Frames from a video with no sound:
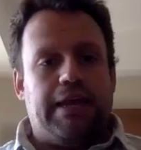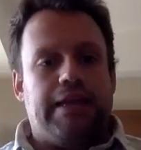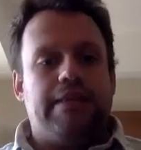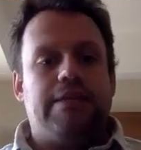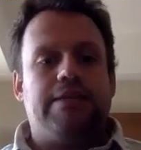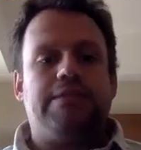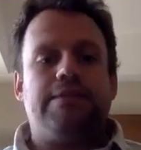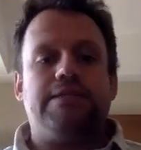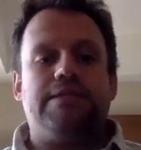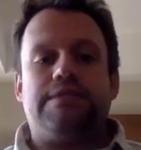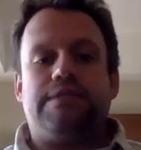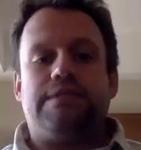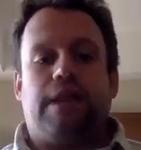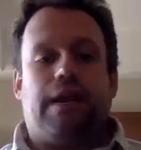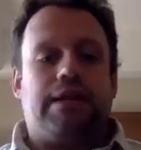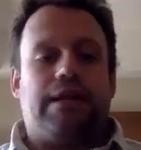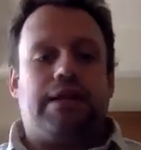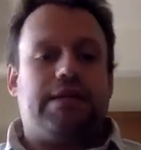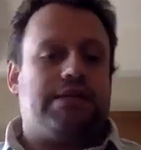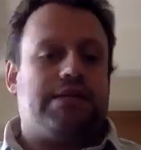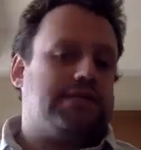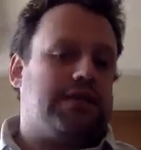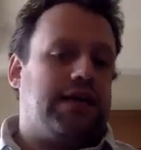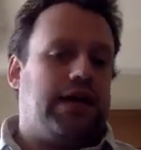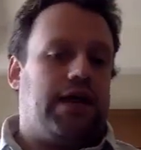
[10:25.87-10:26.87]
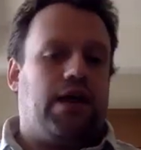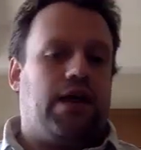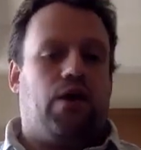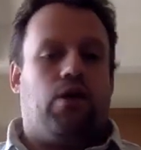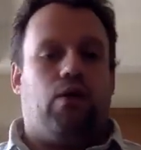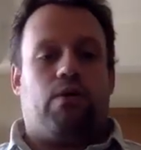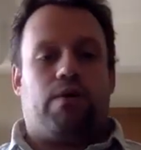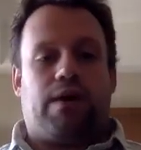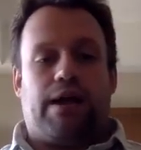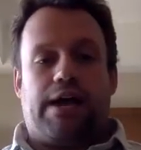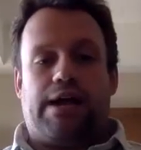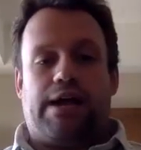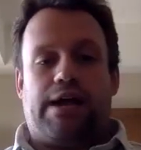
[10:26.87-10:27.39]
This is not to say,
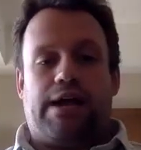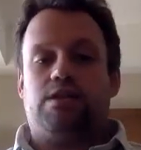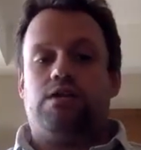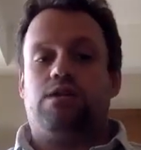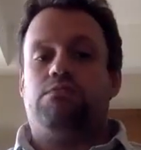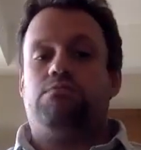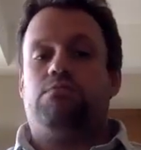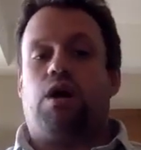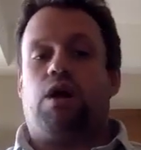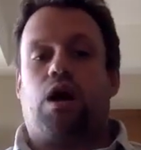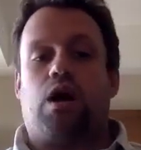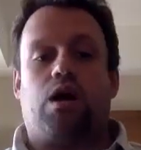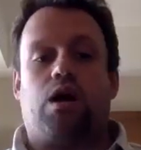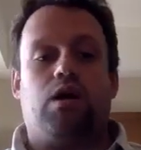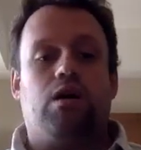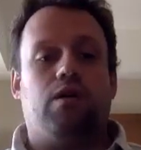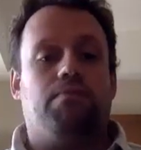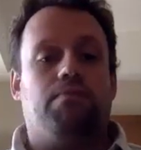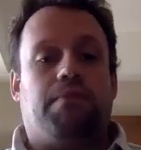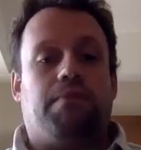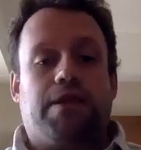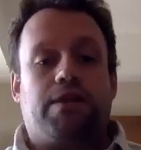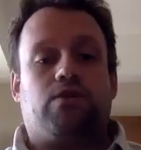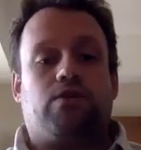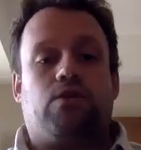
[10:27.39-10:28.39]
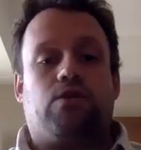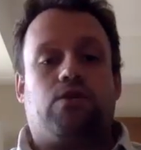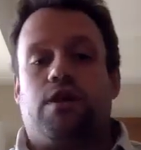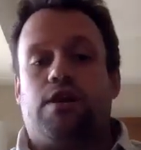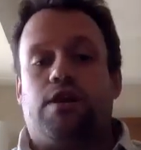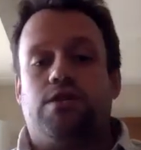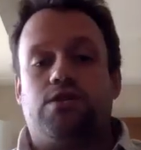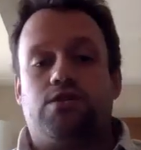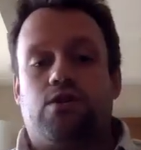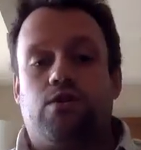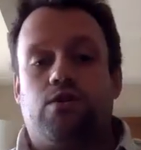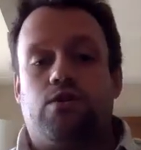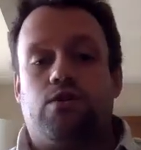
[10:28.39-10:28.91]
okay, tomorrow Bitcoin
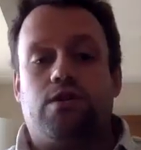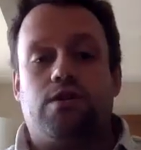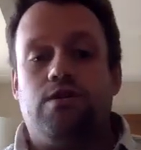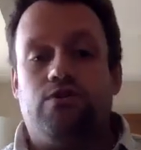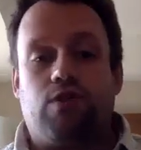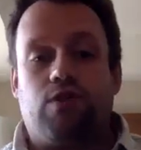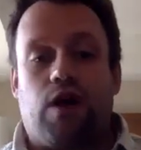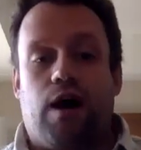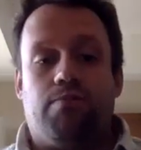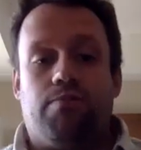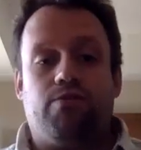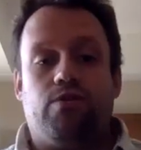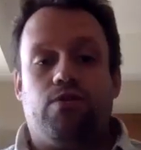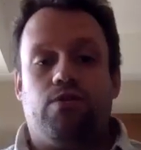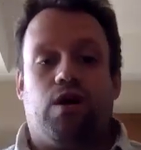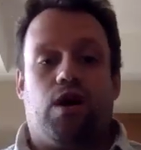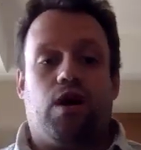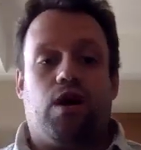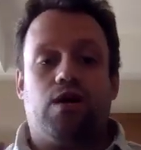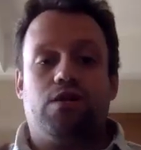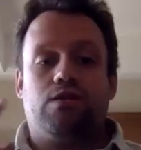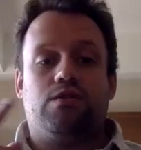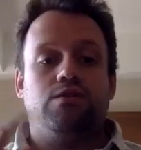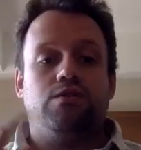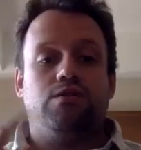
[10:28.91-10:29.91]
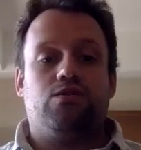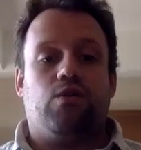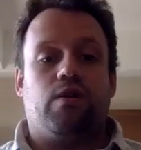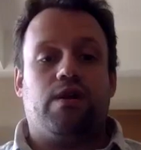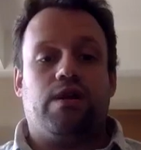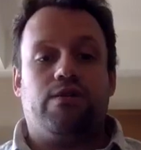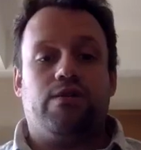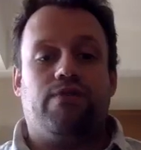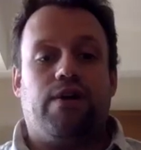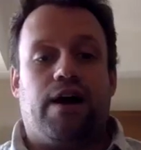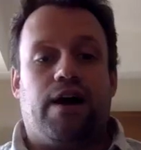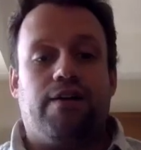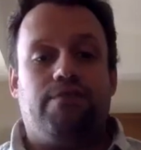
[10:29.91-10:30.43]
is going to drop to
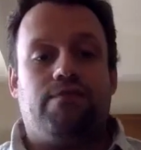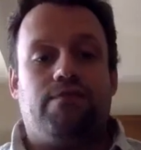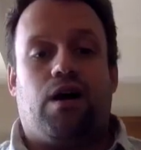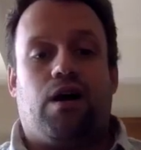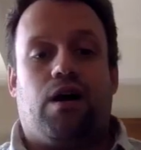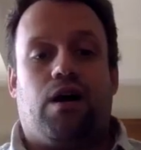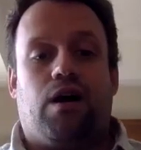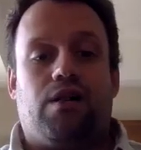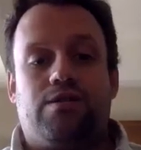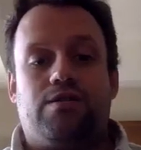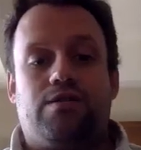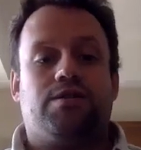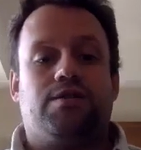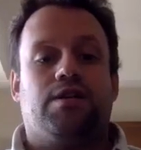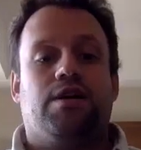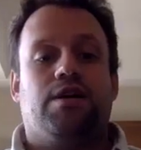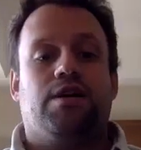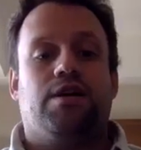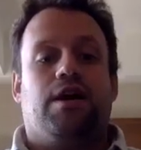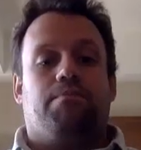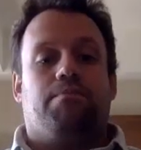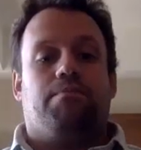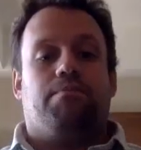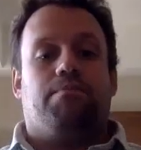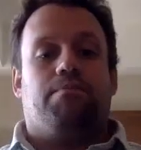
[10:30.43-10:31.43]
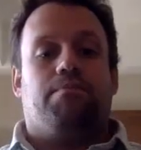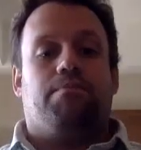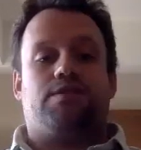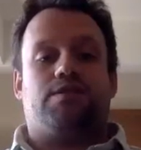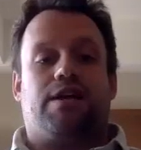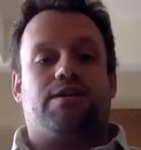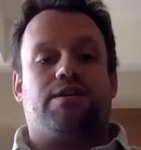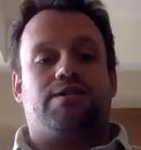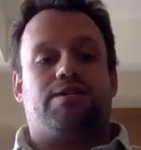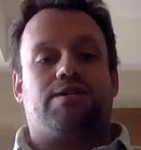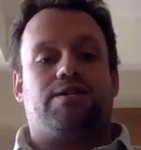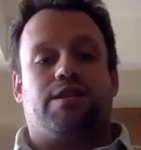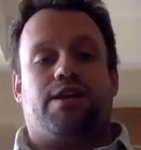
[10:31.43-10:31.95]
$125
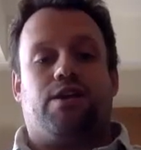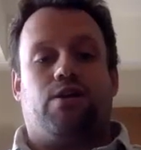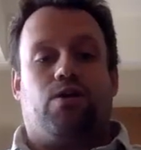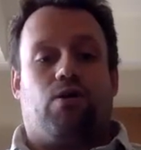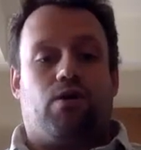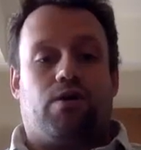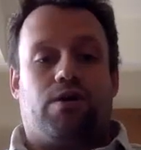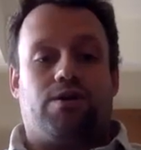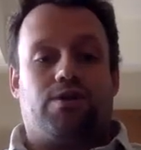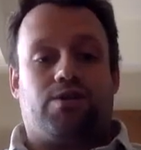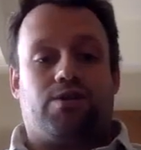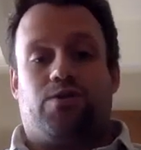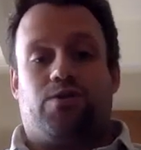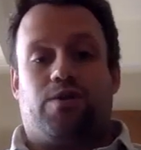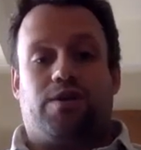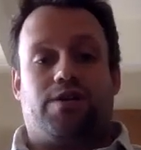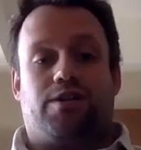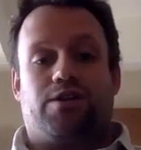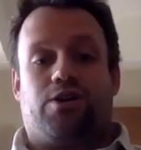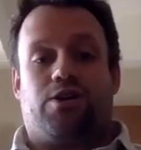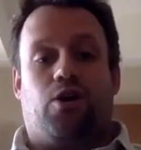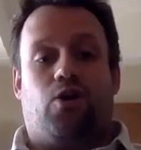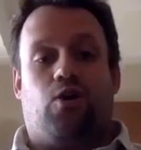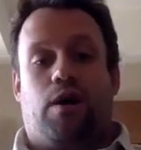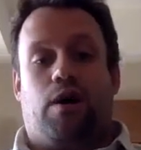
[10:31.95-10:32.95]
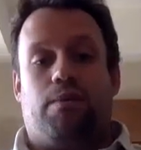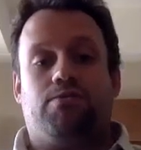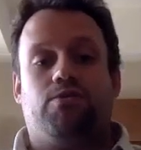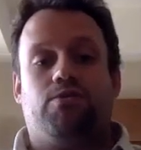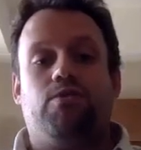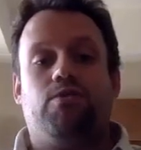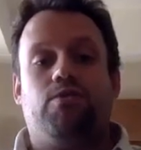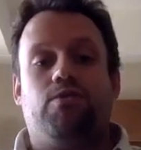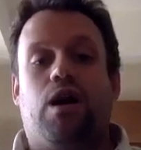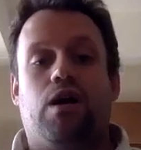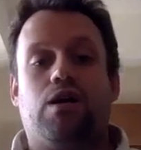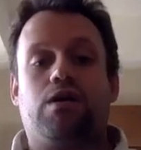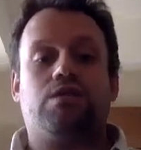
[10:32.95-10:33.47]
precisely, or it's going to go up to
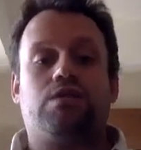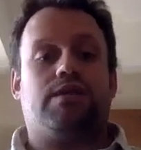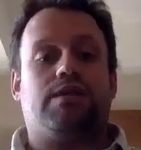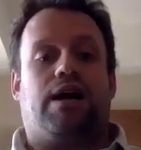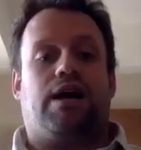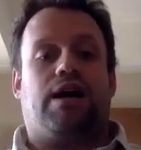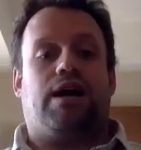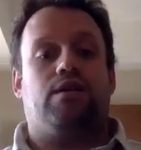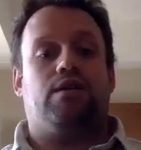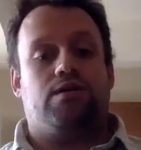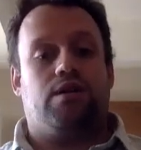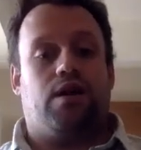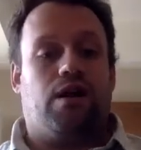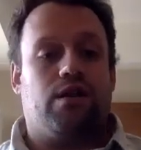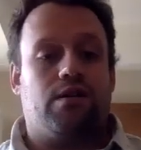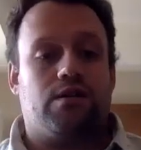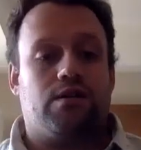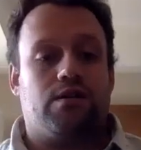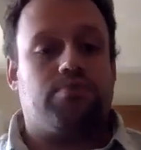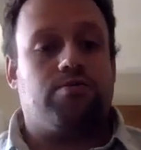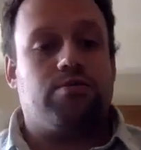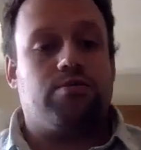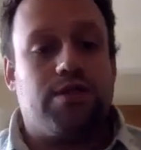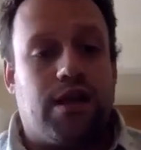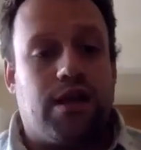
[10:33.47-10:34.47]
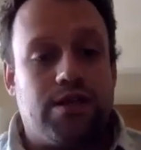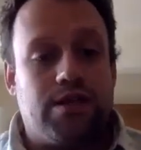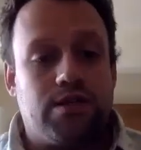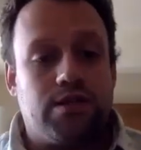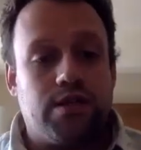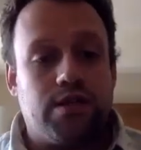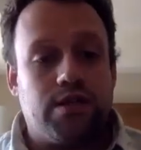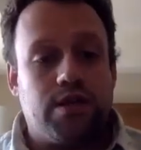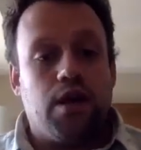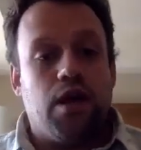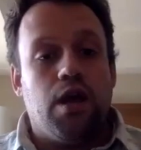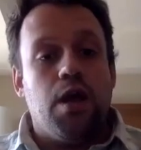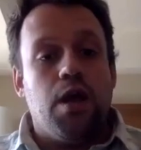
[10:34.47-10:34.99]
$100,000
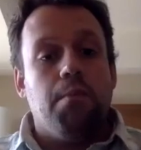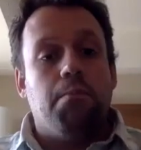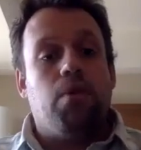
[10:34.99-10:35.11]
precisely.